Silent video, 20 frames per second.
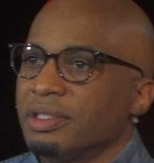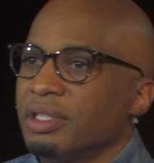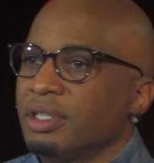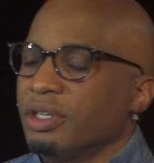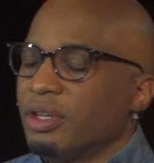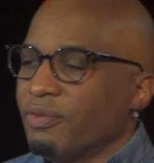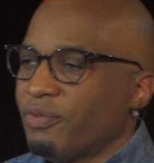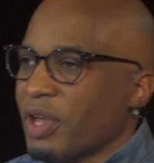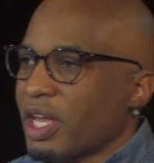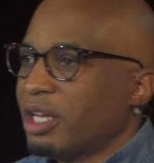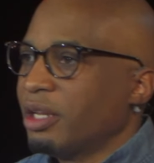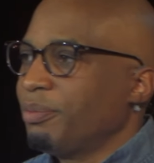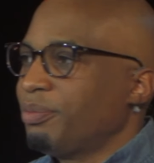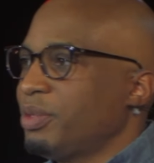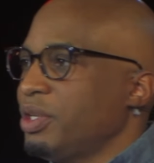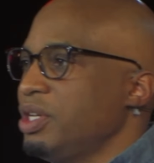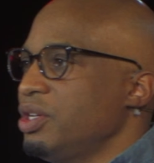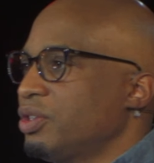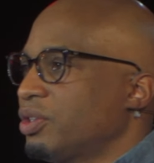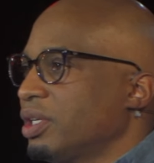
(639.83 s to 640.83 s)
develop
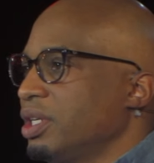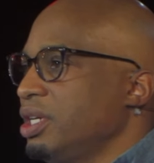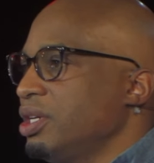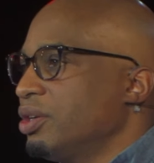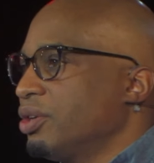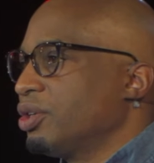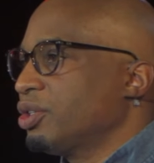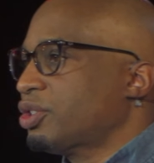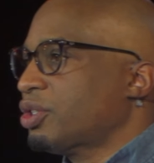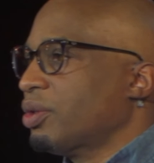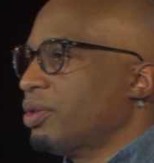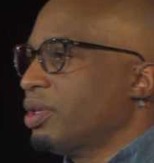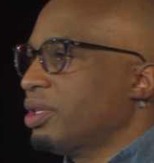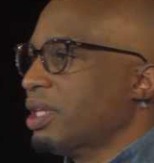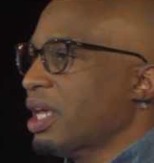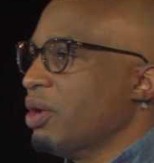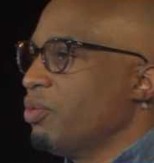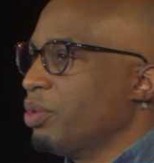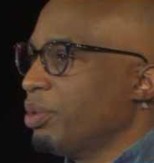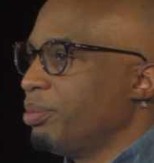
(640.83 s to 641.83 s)
these leaders so that
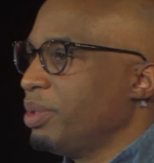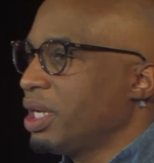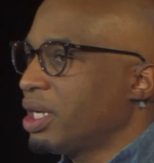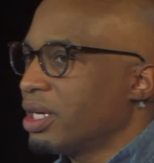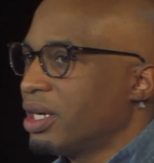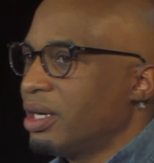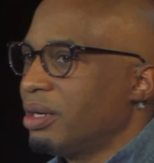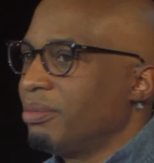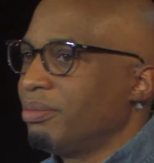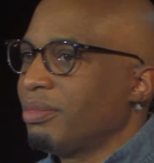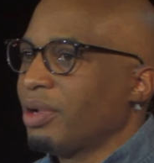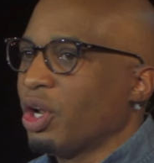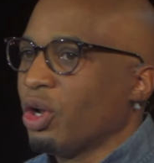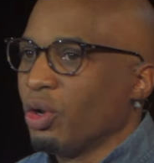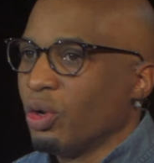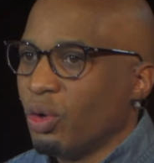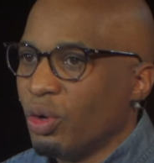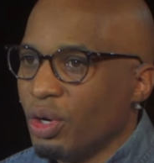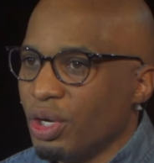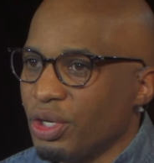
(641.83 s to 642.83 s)
they would become
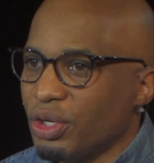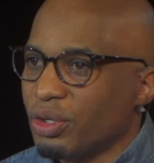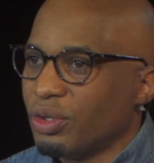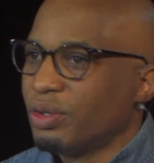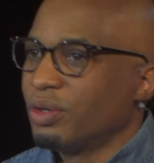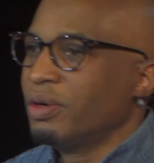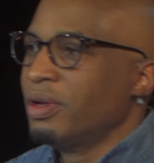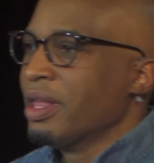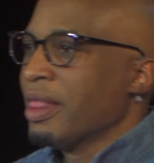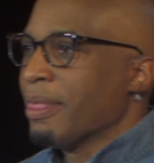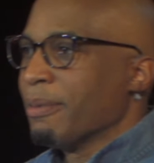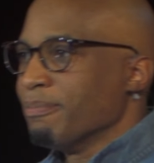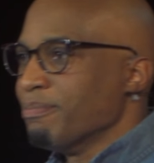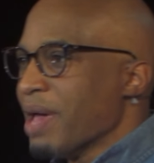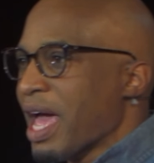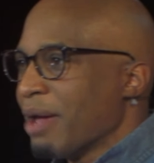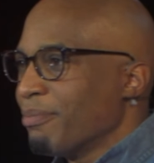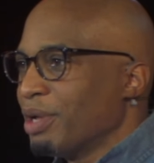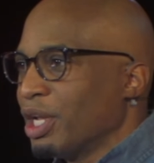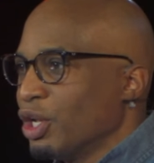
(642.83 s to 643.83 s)
loyal
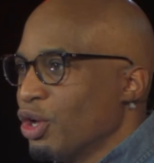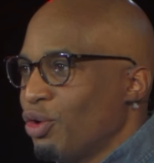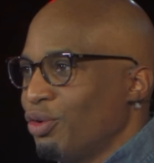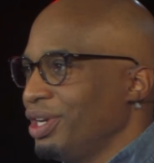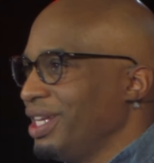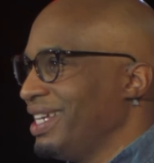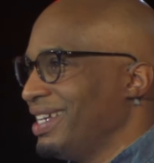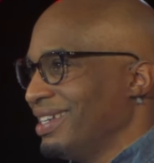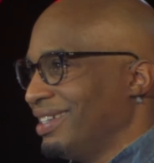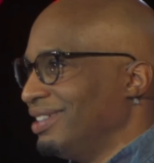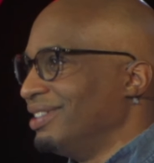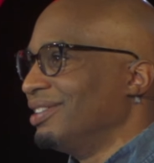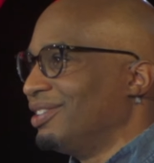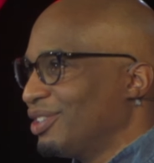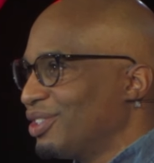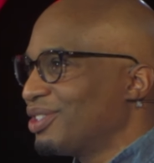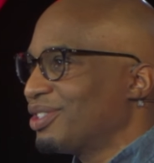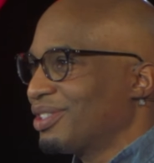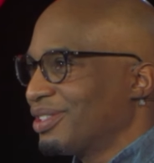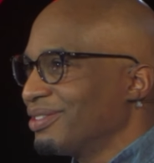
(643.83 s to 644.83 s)

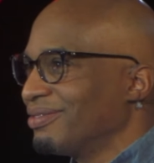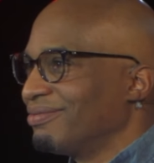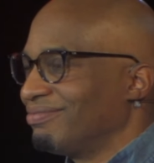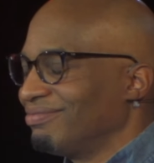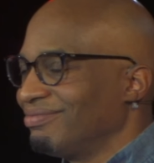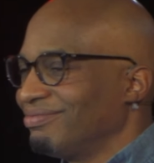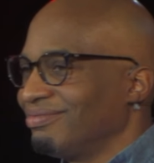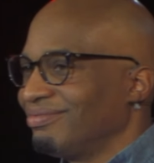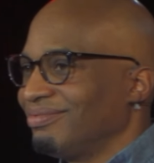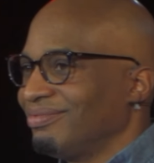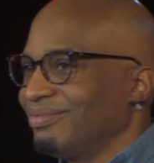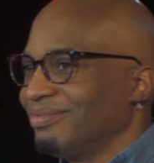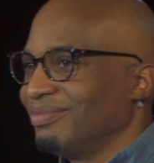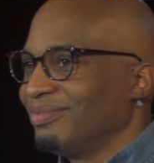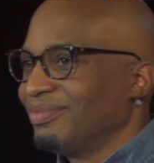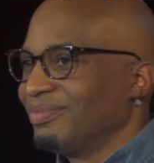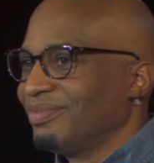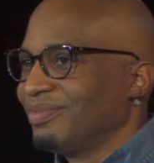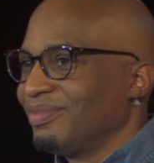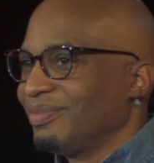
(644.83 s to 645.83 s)
Babylonians.
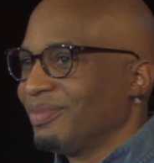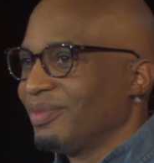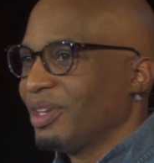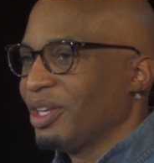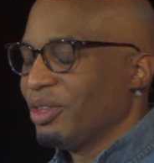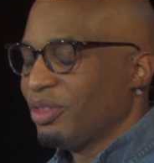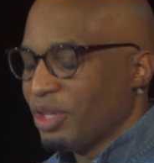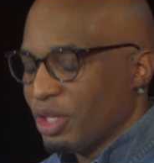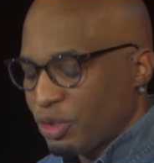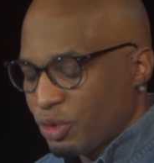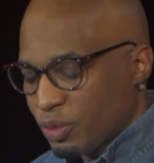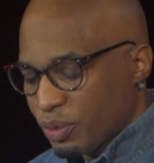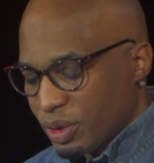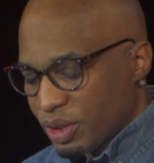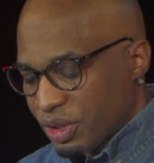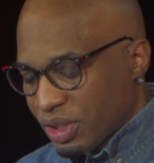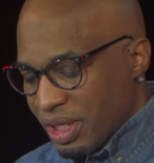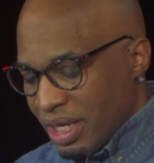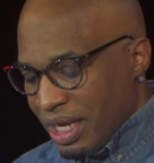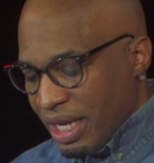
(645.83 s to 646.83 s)
This
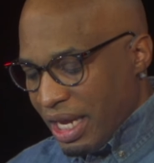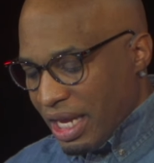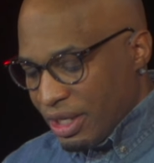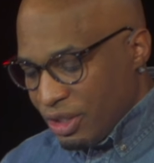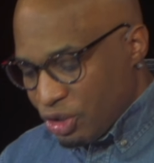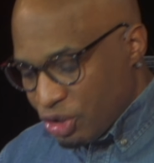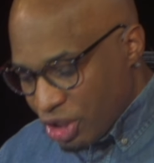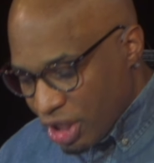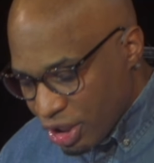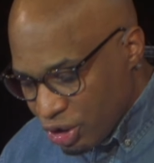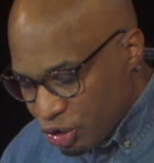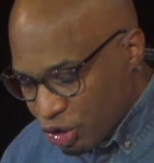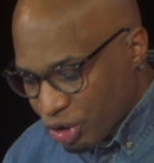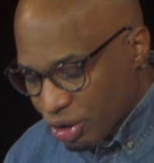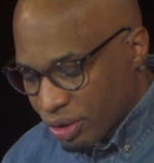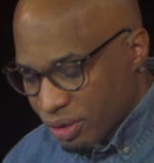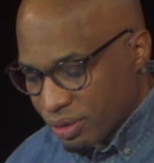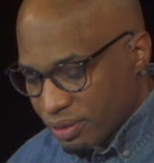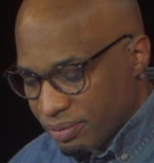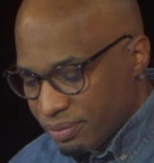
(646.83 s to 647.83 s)
was intentional.